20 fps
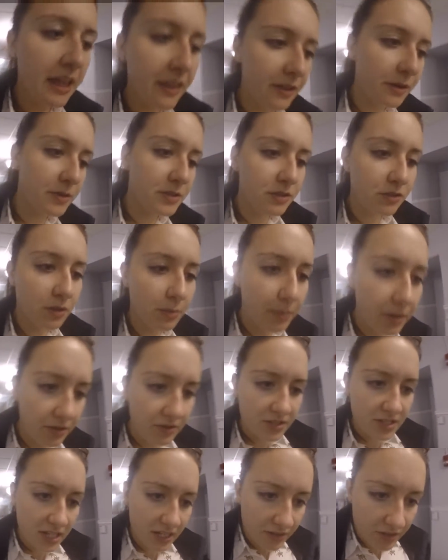There was a
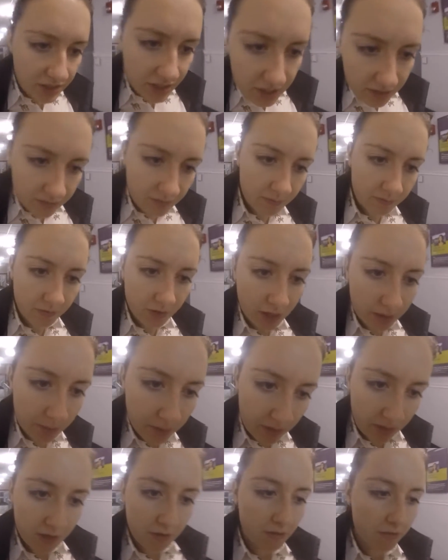remote sound, too, from far
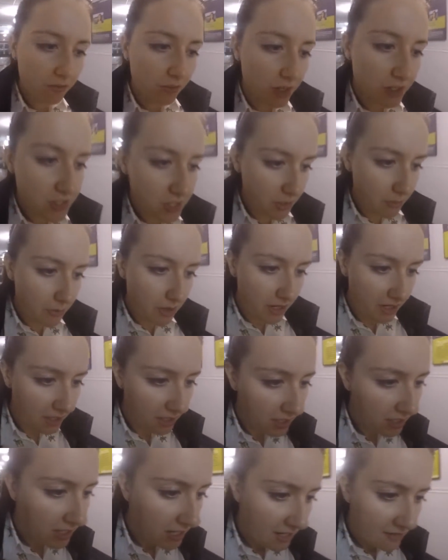below of rushing water,
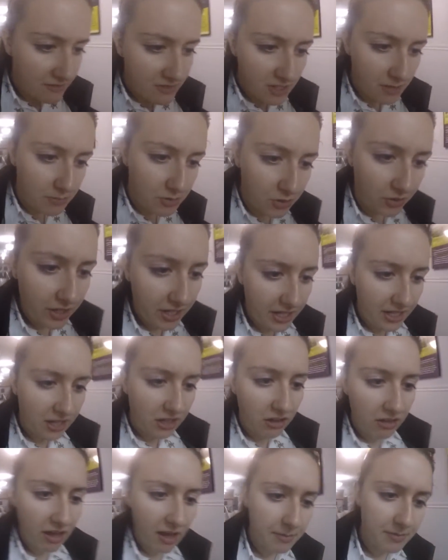
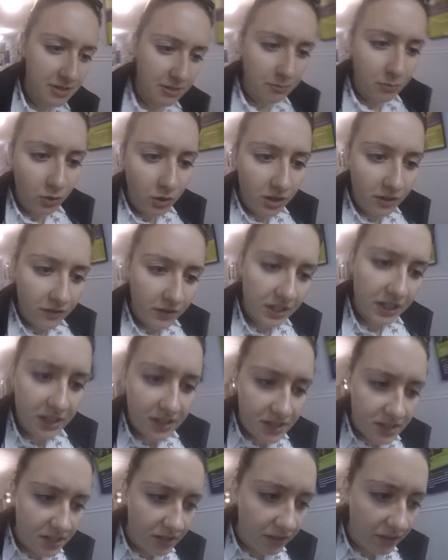subterranean collapse, and moreover he
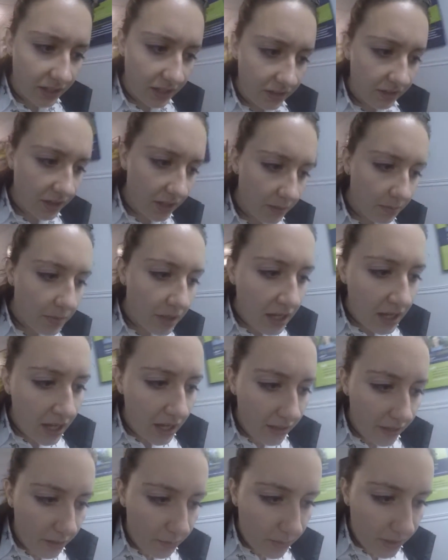could still hear them,
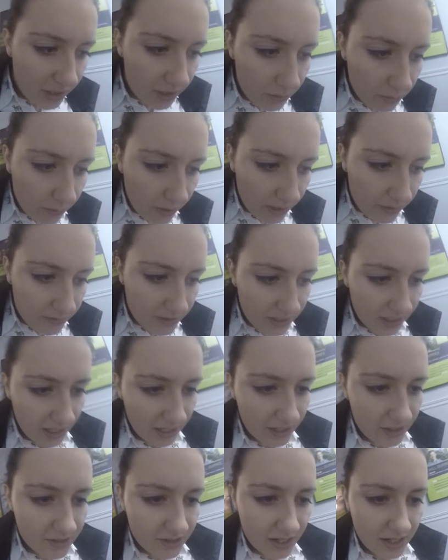the bitter, wounding
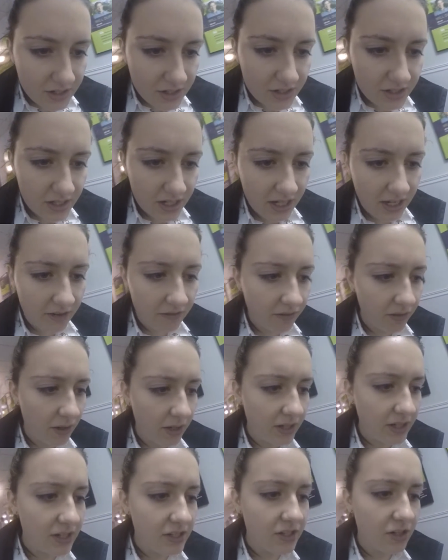accusations that he had
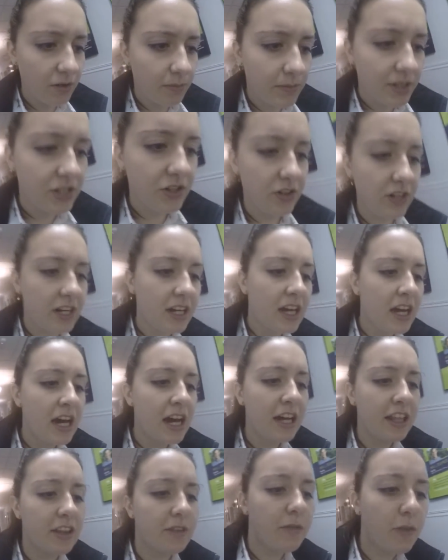flung at his own misery,
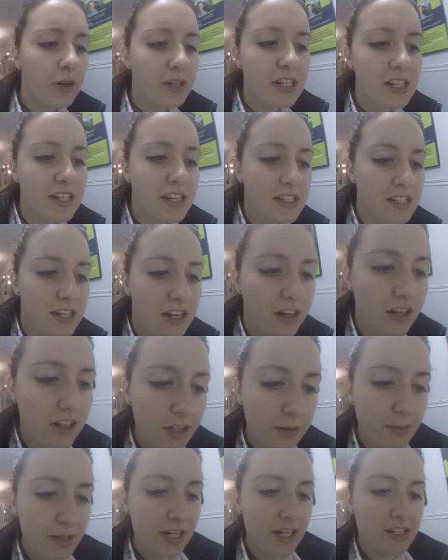the voices as an
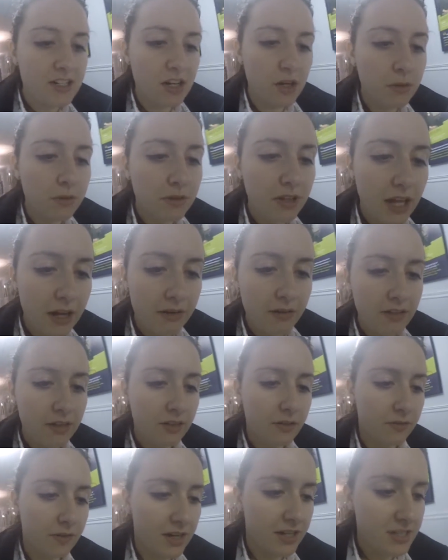argument, his own louder
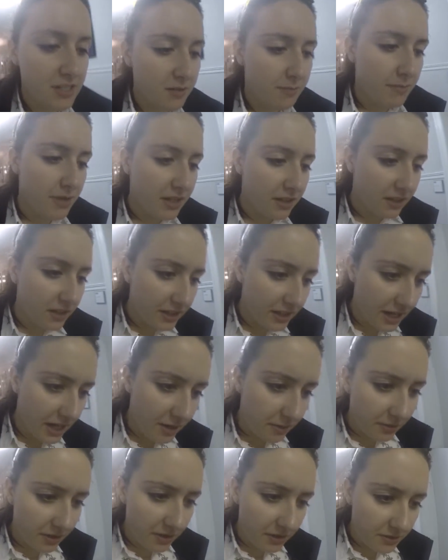than the rest, mingling
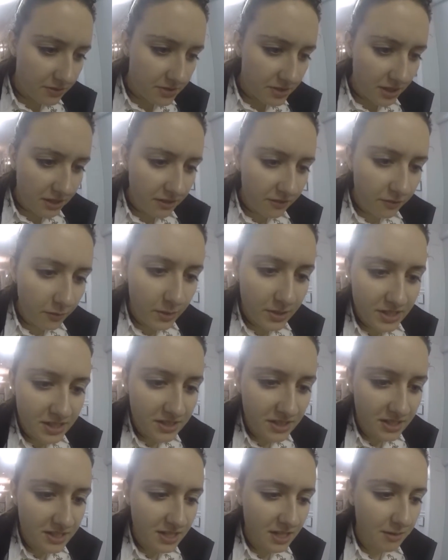now with those other
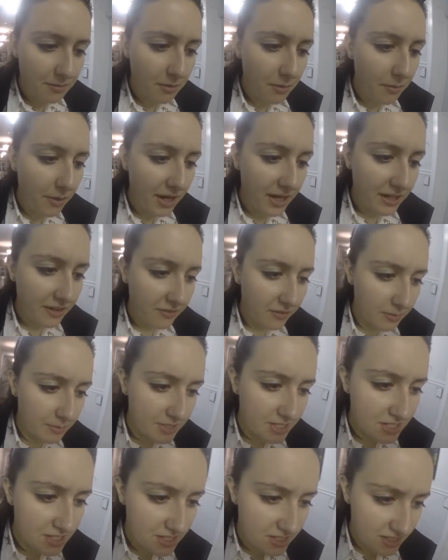voices that seemed to be waiting from
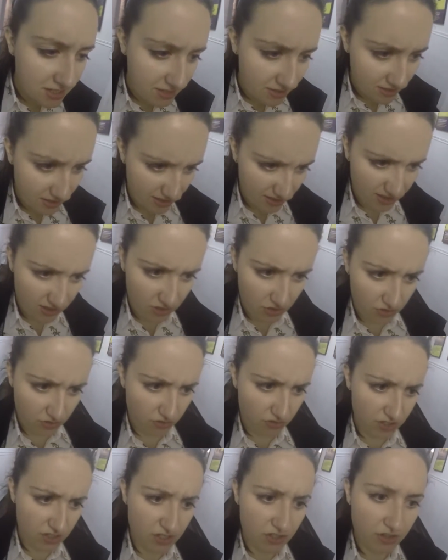a distance
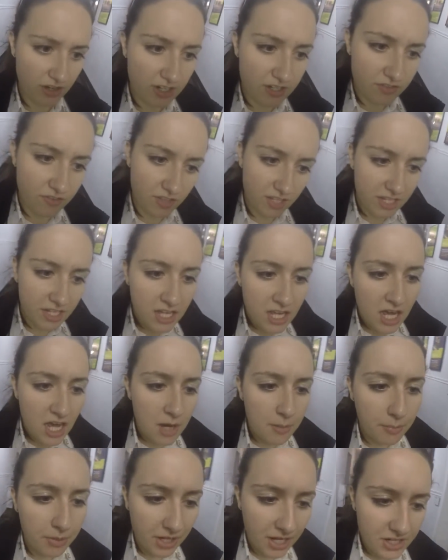distressfully.
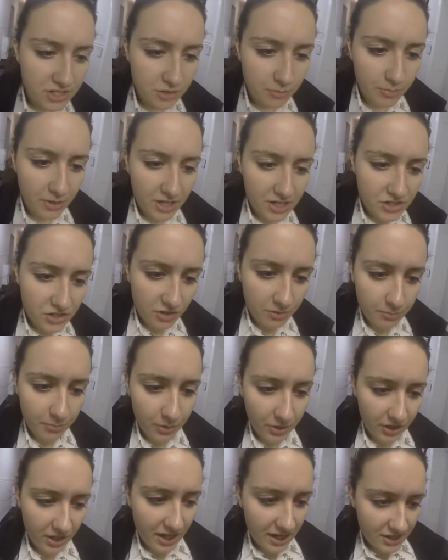Borracho, borracho,
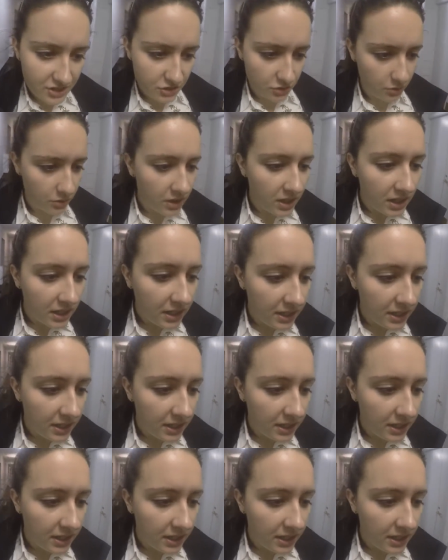borracho.